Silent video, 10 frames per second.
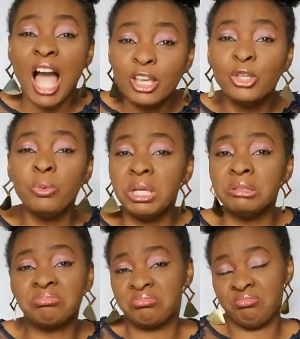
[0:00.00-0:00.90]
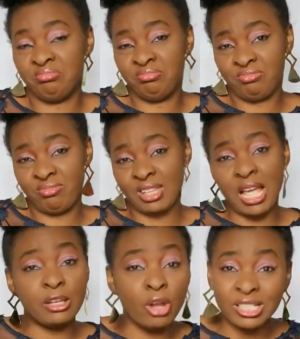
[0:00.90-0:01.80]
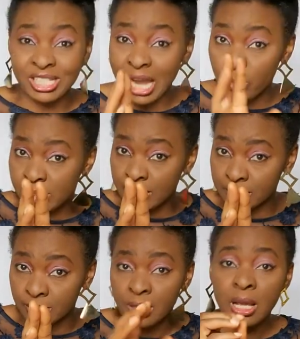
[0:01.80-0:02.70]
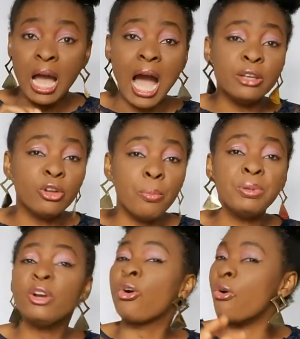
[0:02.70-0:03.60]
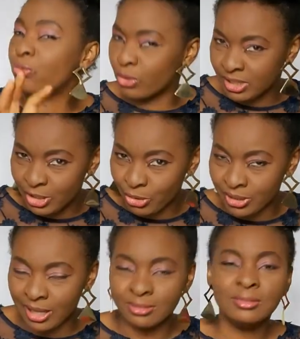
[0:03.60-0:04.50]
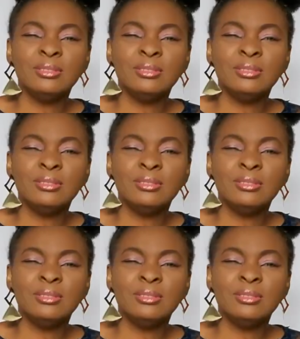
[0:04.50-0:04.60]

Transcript: arguing and not shouting and not being confrontational.